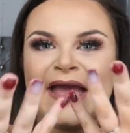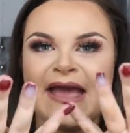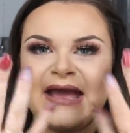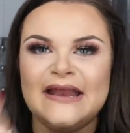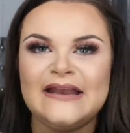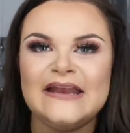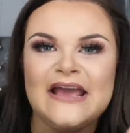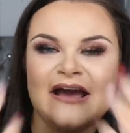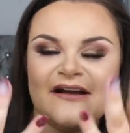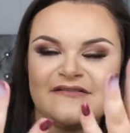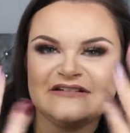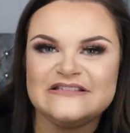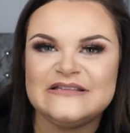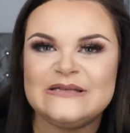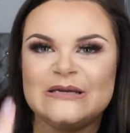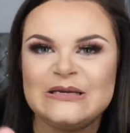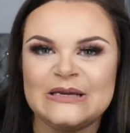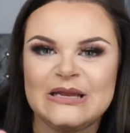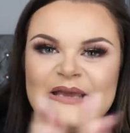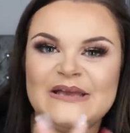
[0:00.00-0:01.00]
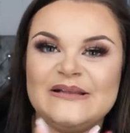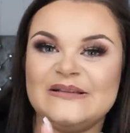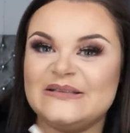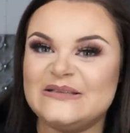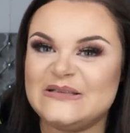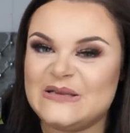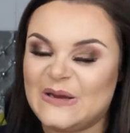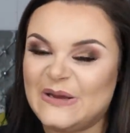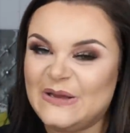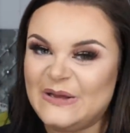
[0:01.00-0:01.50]
And here is the
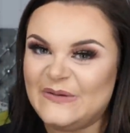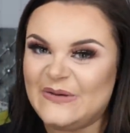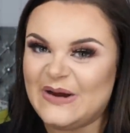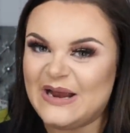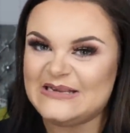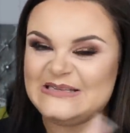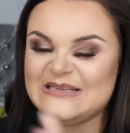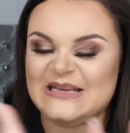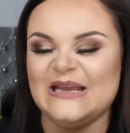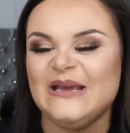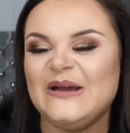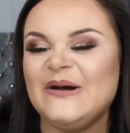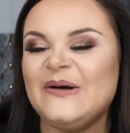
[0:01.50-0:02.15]
nails. Are you ready?